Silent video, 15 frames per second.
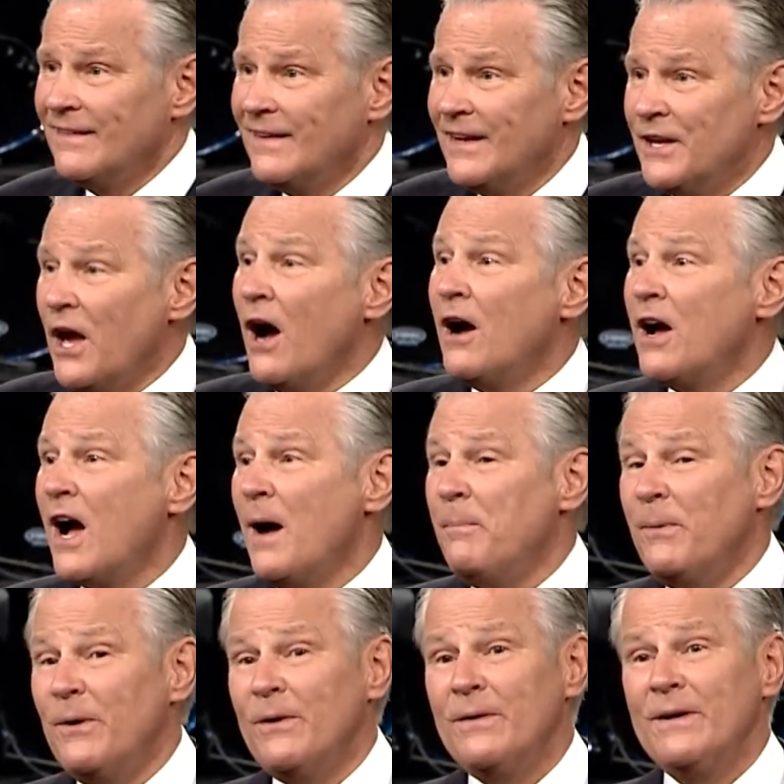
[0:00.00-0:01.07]
Young
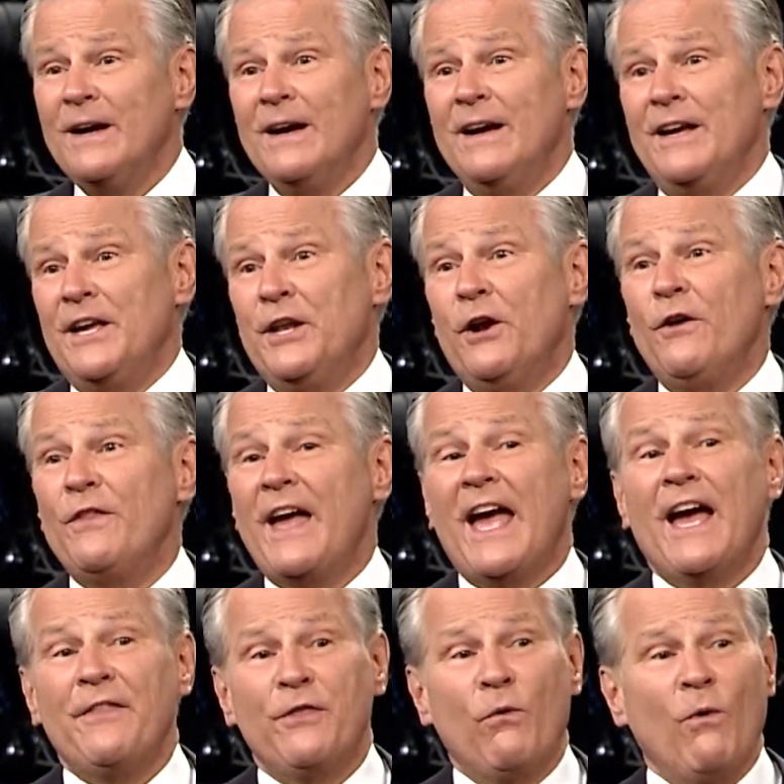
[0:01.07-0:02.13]
couple, you know, they
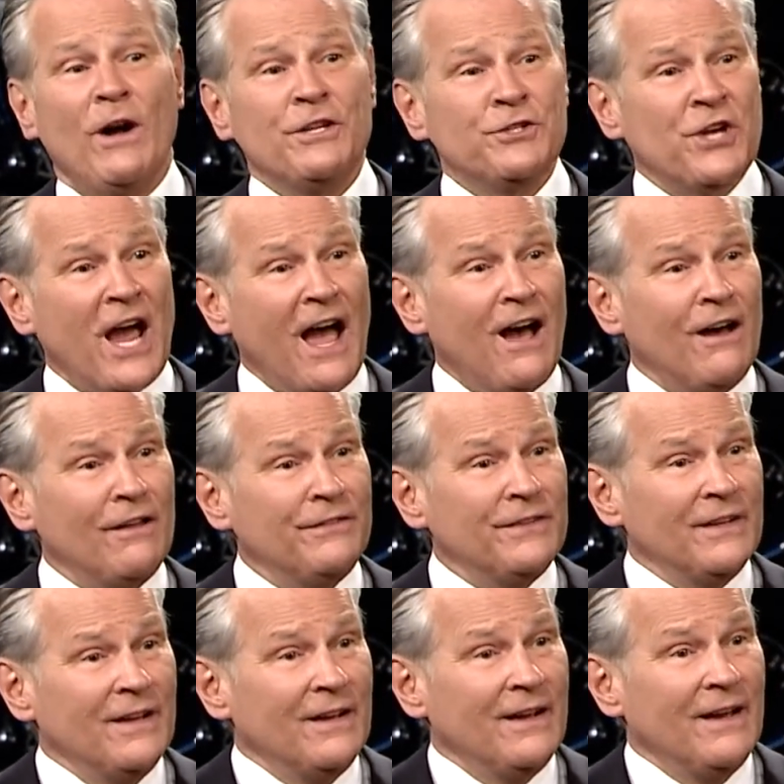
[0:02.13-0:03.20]
had the one child,
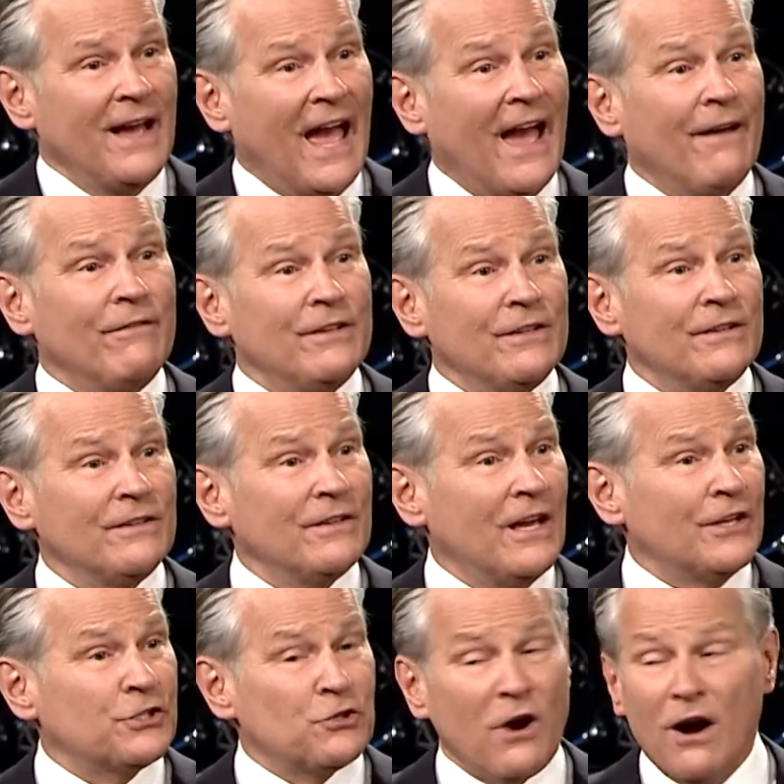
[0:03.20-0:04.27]
having
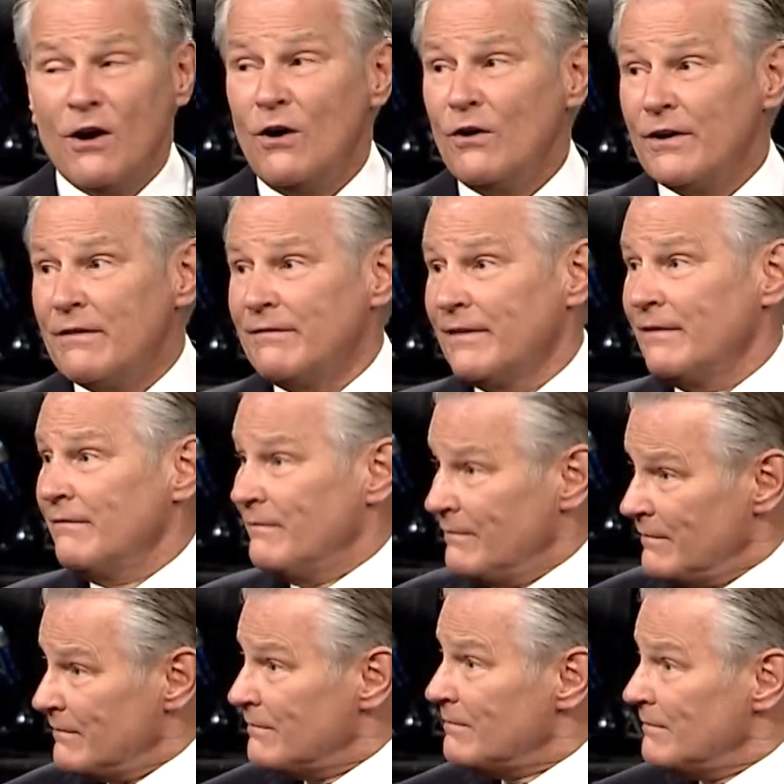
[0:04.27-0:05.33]
a struggle,
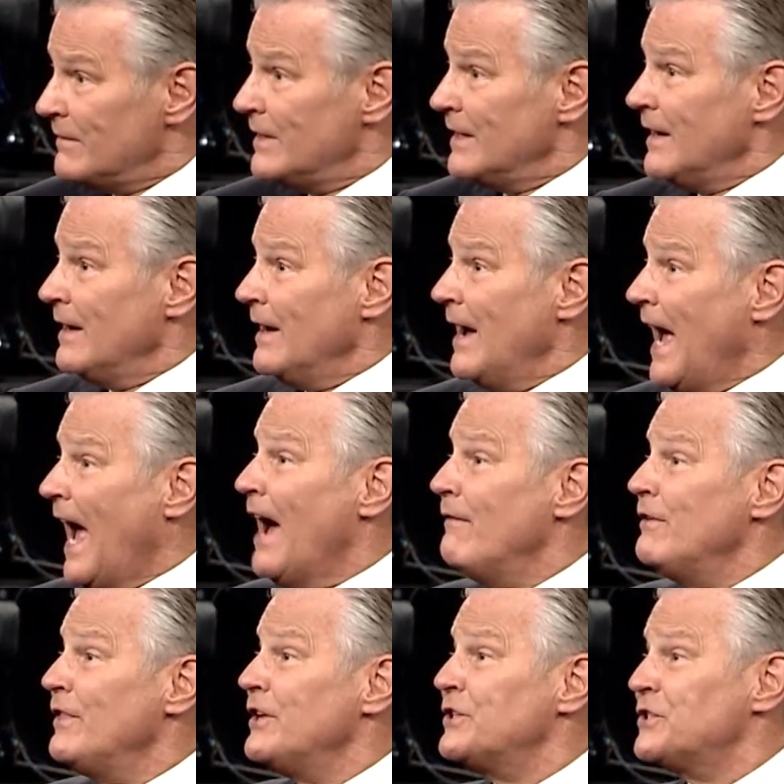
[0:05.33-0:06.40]

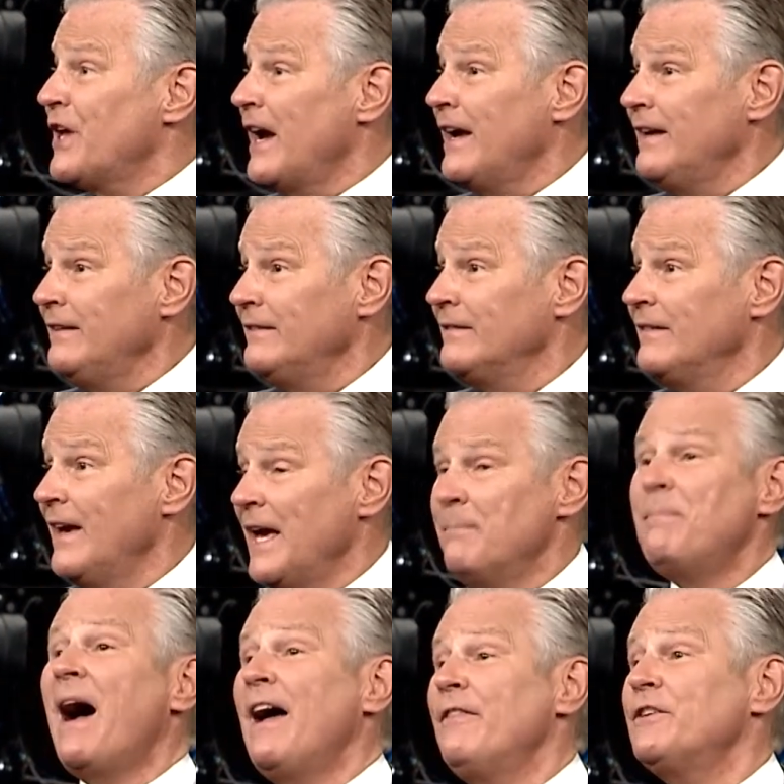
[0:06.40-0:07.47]
having the second.
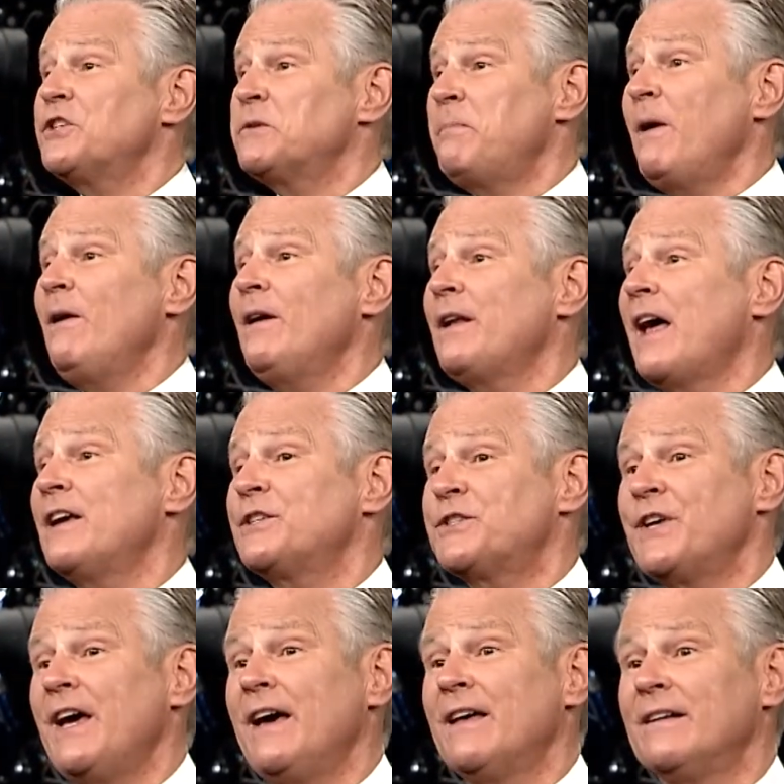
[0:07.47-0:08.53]
And by the Spirit, I
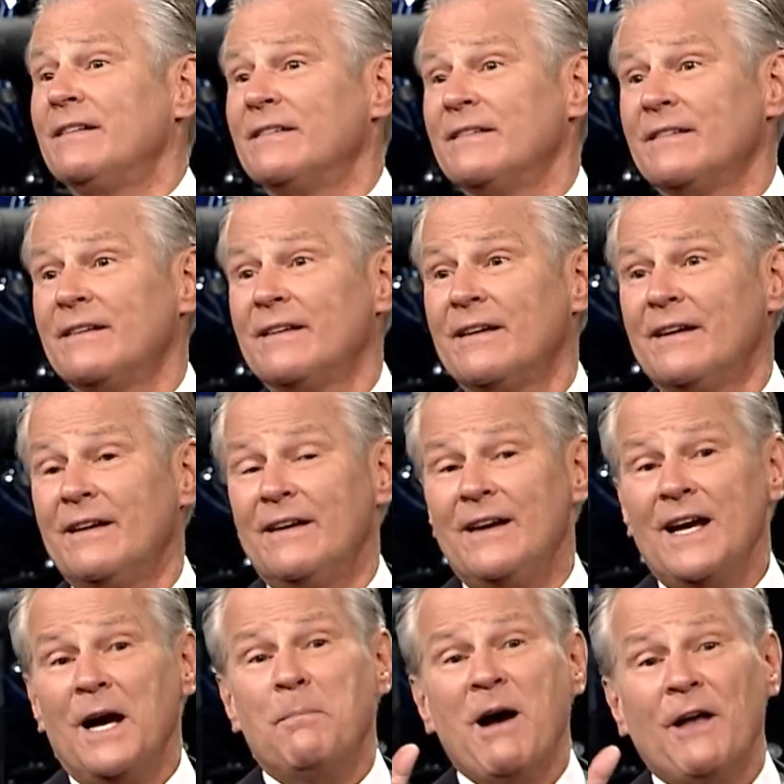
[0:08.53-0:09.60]
said,
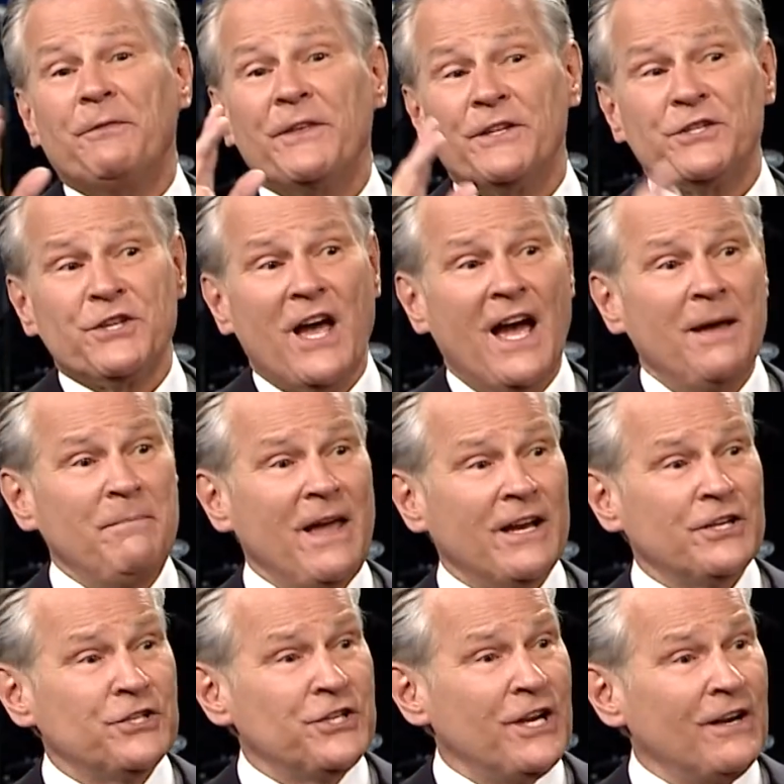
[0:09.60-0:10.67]
about this time
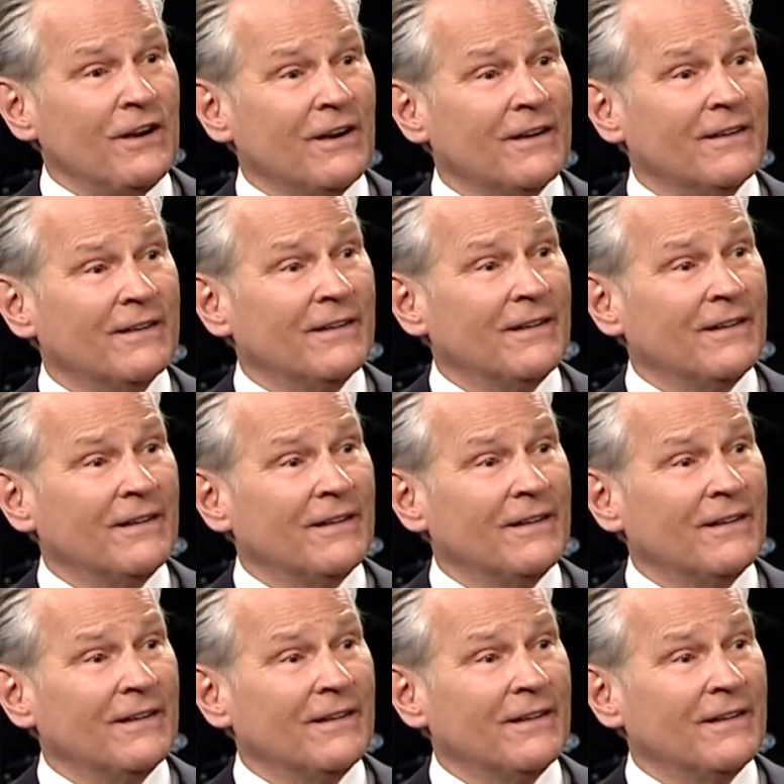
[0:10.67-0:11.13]
next year.